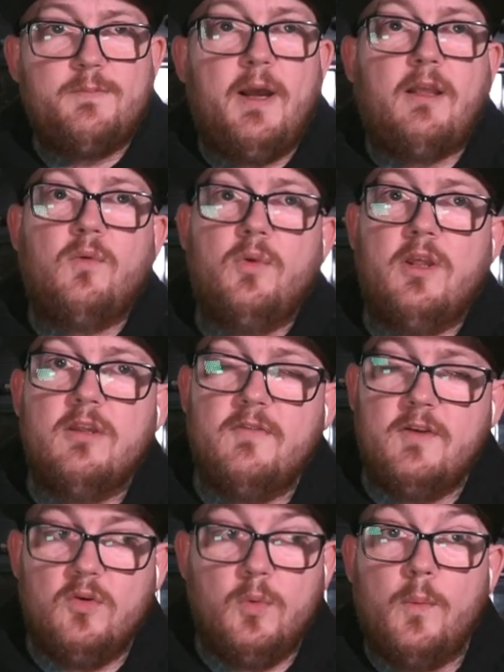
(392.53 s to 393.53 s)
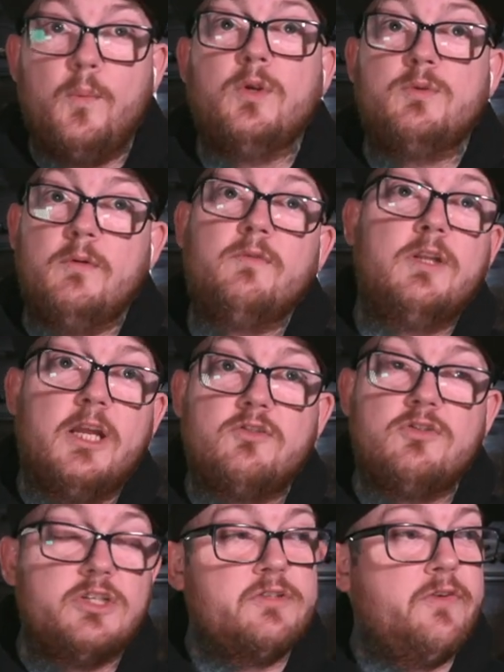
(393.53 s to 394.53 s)
back to another video which we've
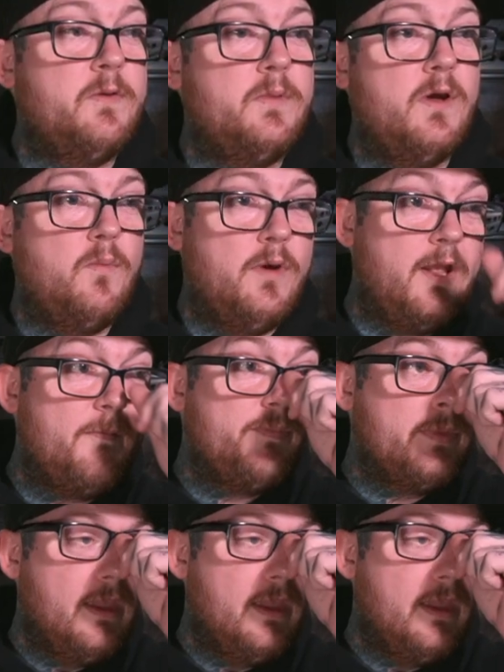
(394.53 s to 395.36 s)
literally just filmed now, where